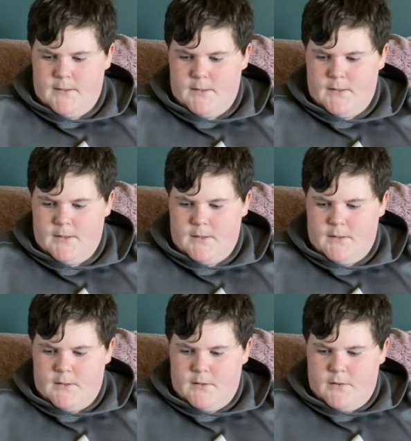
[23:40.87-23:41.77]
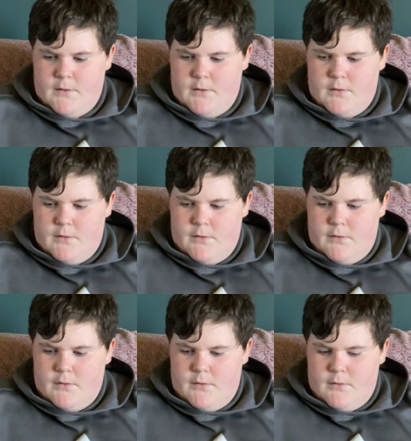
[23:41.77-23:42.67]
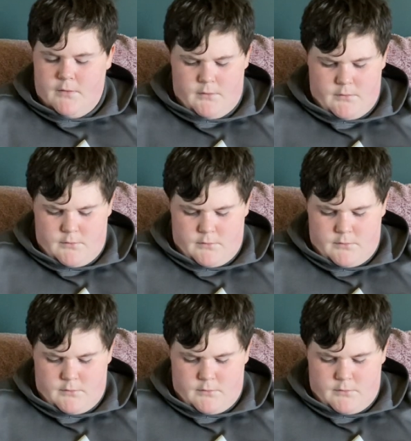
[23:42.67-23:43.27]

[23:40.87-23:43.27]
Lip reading: Nothing is said.